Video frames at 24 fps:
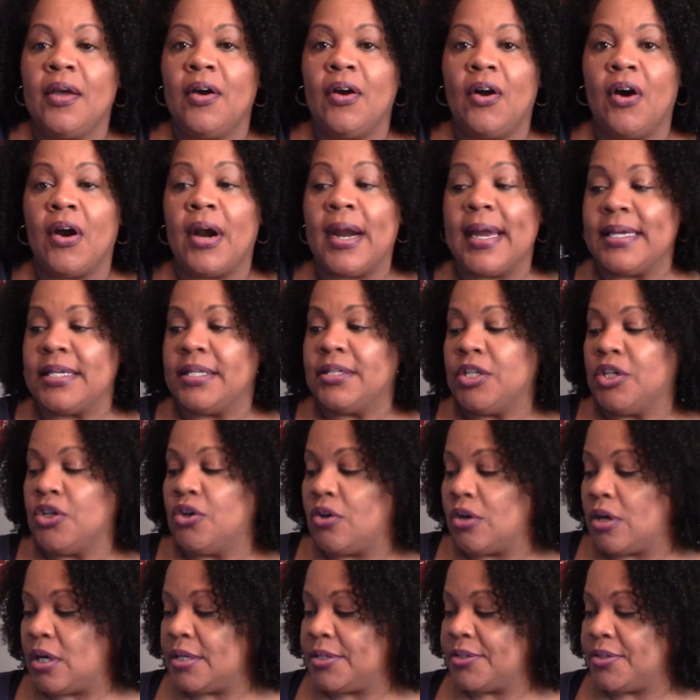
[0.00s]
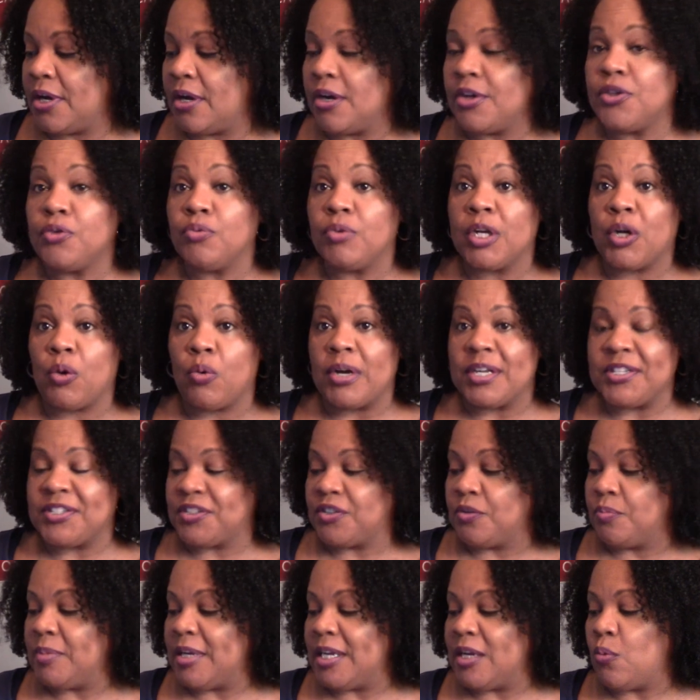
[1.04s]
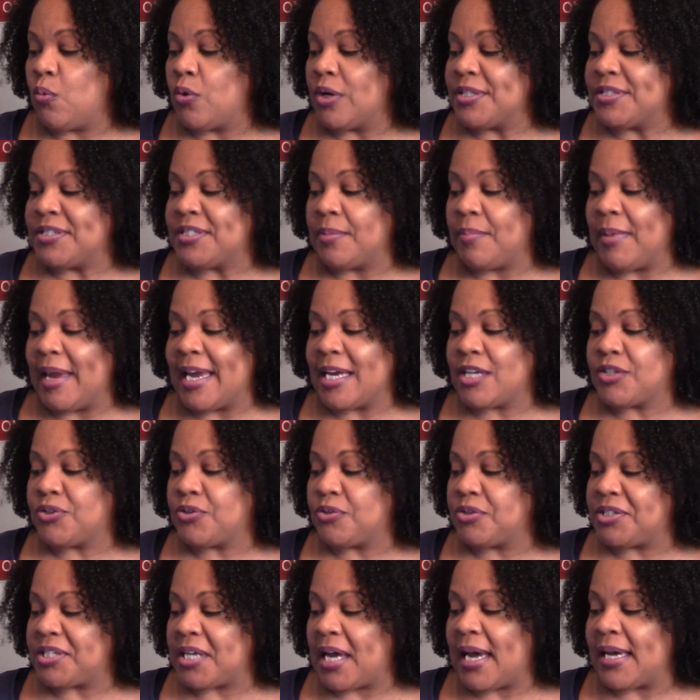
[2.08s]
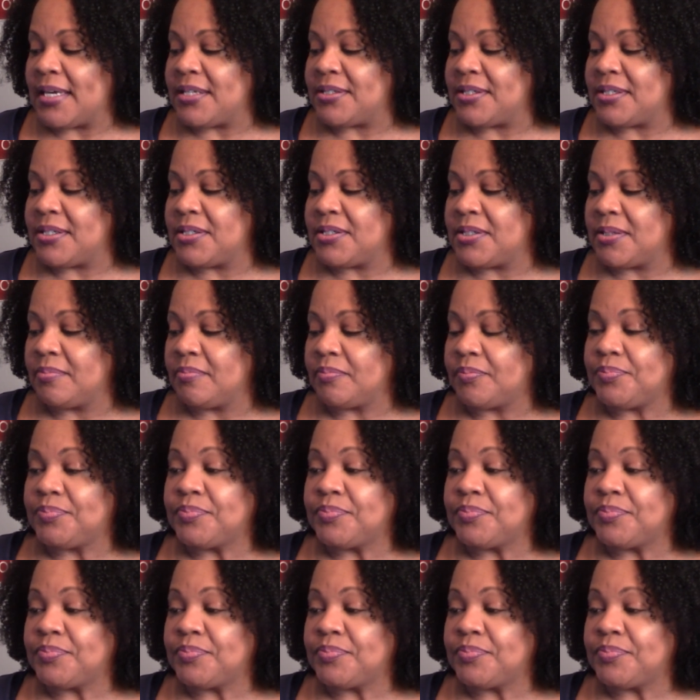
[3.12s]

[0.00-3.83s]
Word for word: All right, your other request to me was some exercises